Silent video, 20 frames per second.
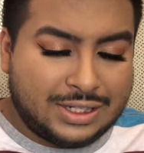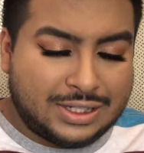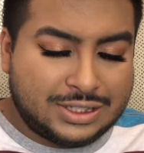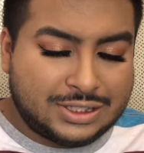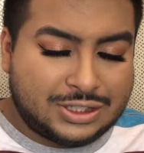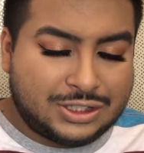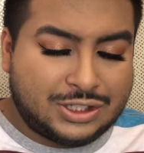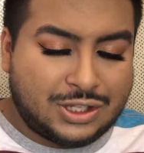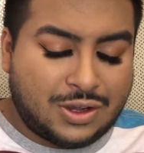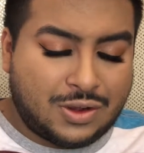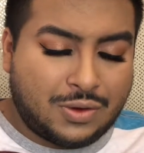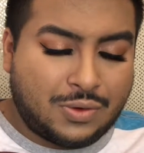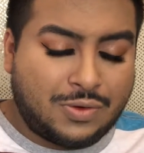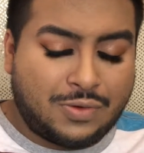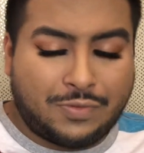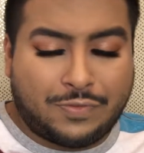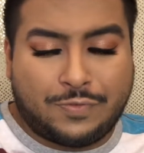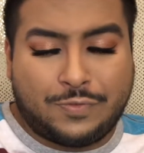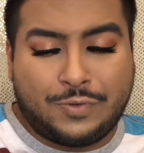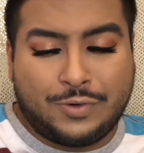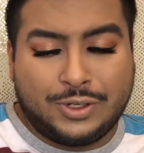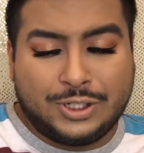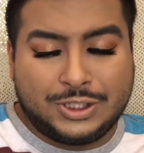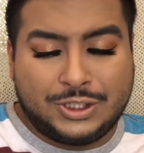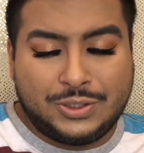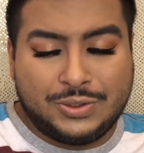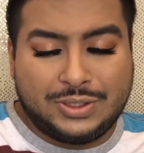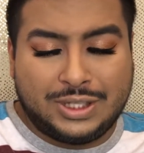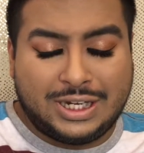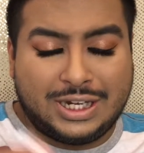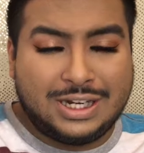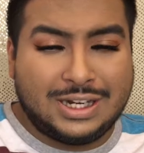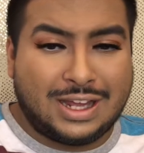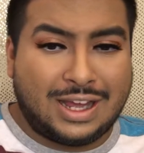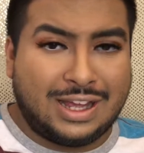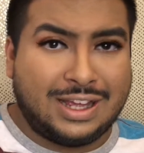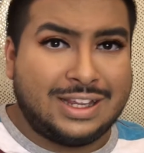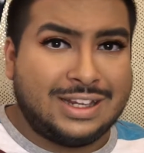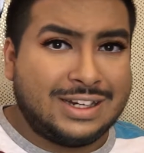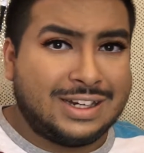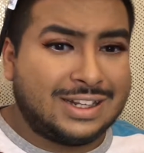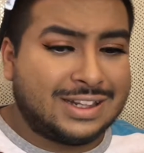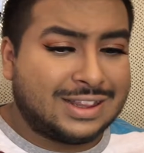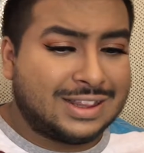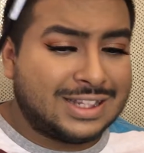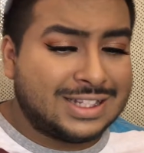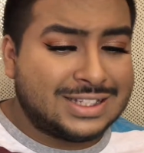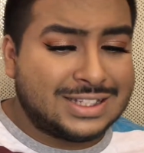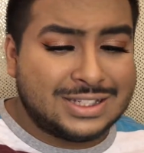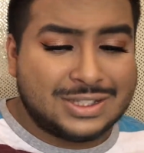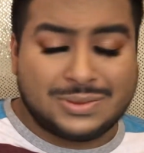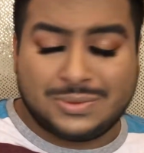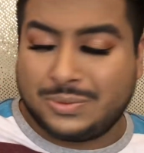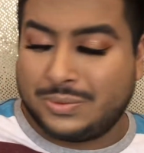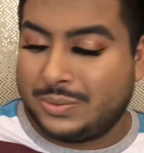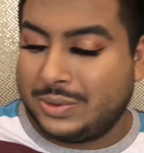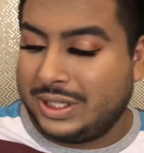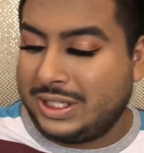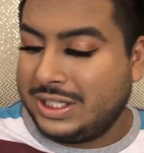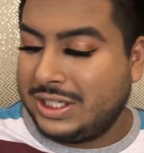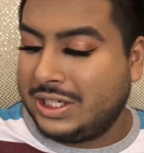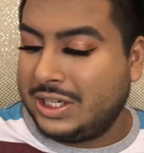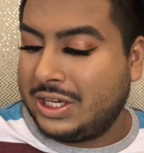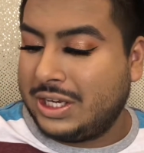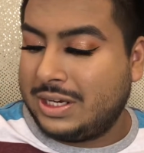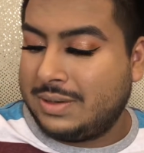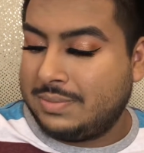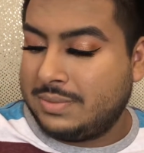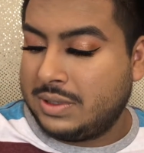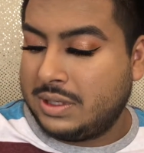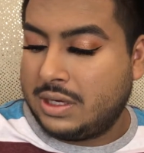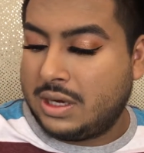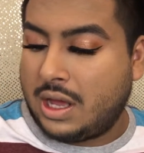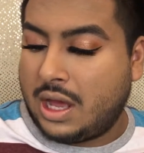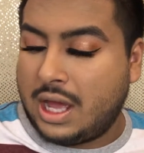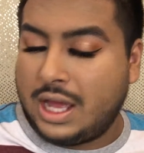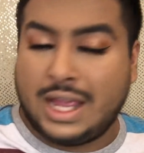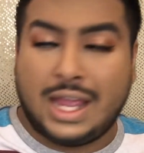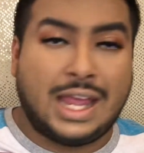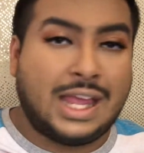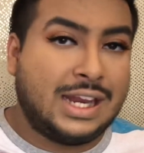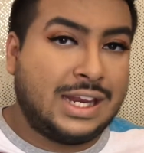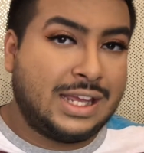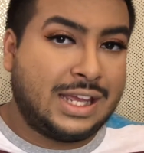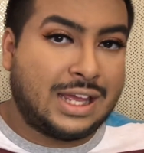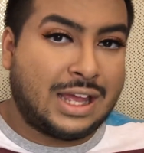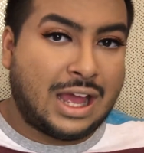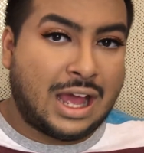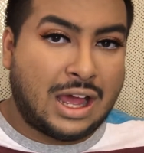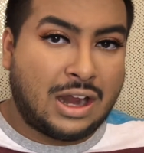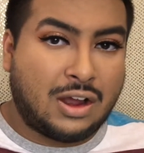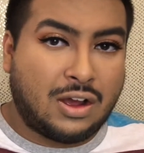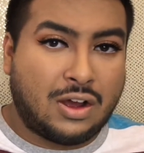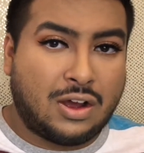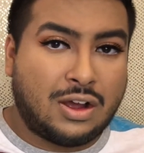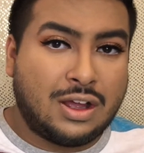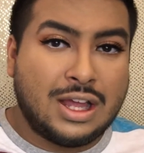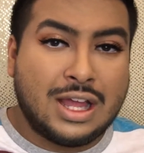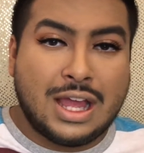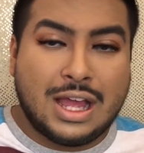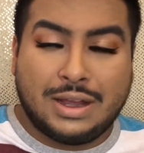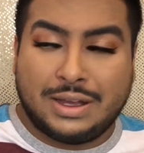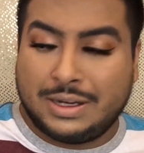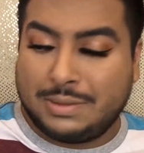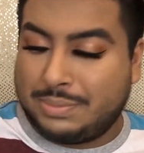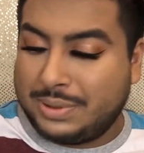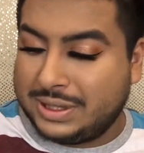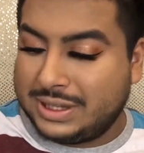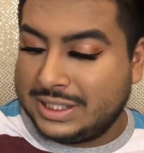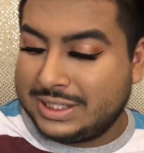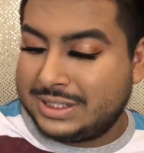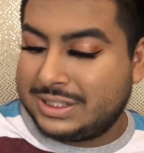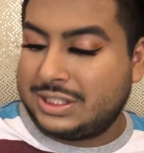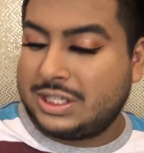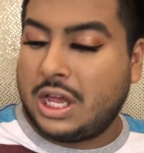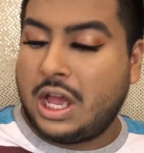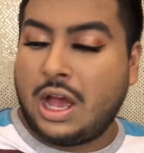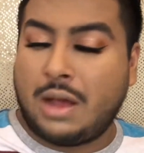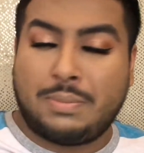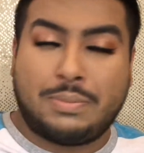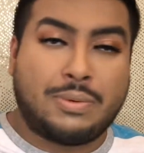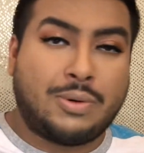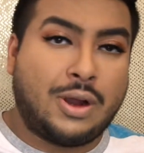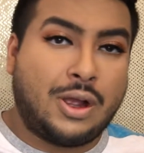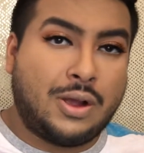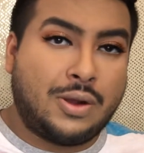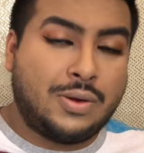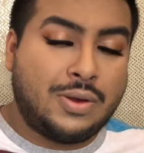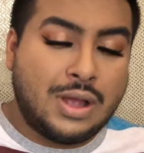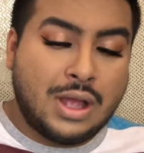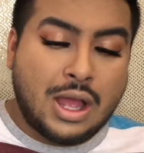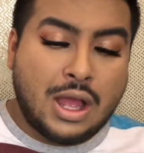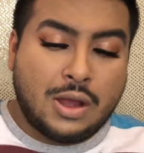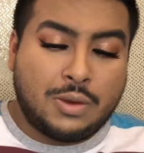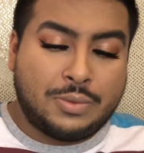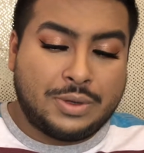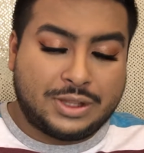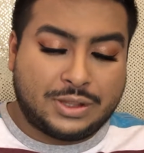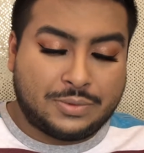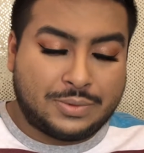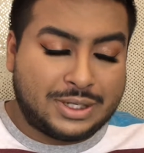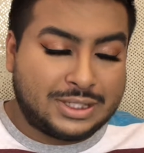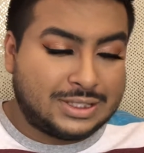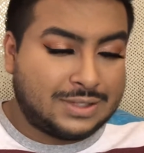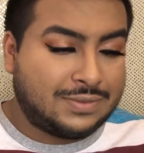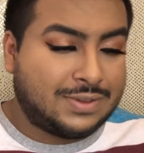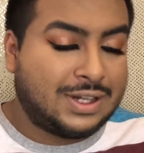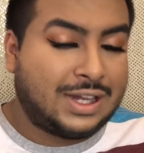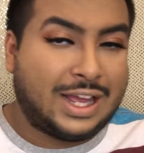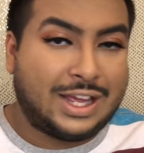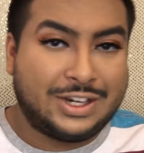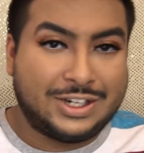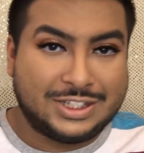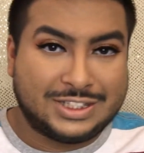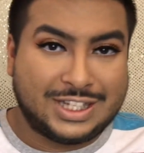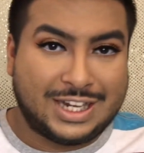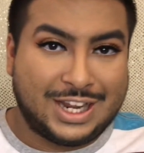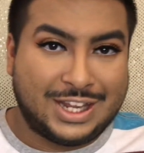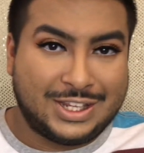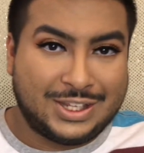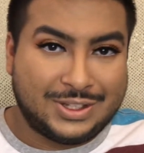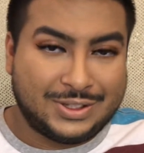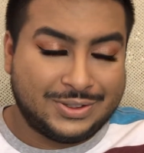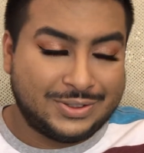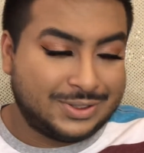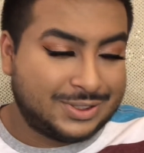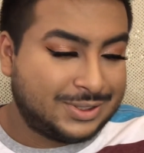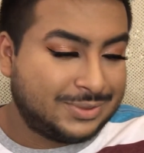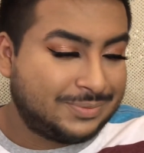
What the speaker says: So for $2.99, this is really good. I'm not hating it at all. I'm going to put this top row with the rest of the liners that I use.